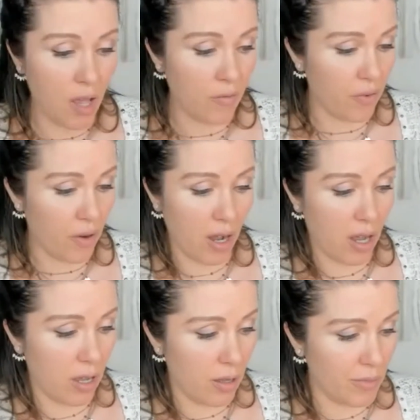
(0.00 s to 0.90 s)

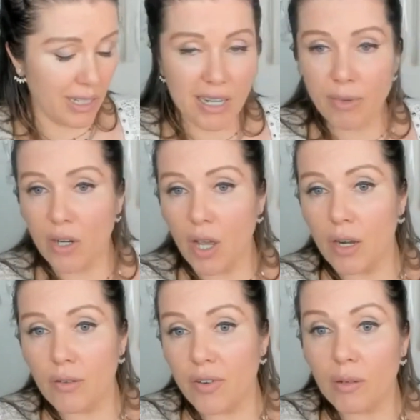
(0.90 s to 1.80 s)
from
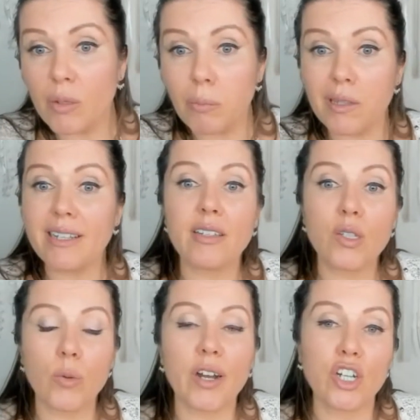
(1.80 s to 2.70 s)
Lebanon, from the
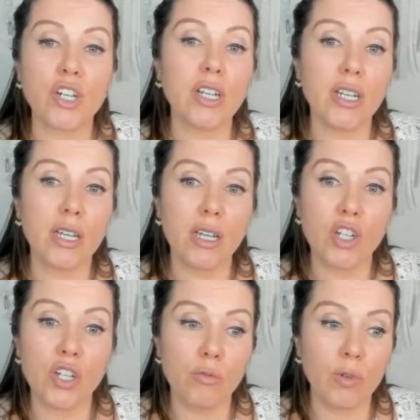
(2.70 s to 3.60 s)
places where she
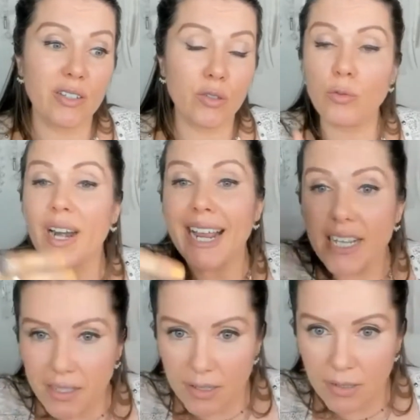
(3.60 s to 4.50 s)
was
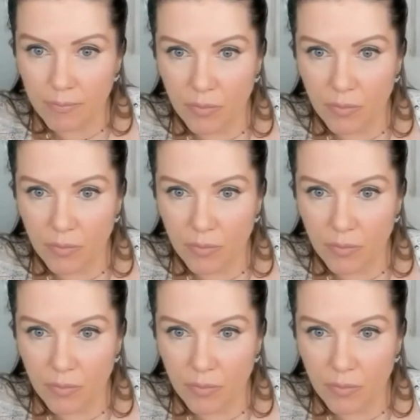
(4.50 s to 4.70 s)
raised,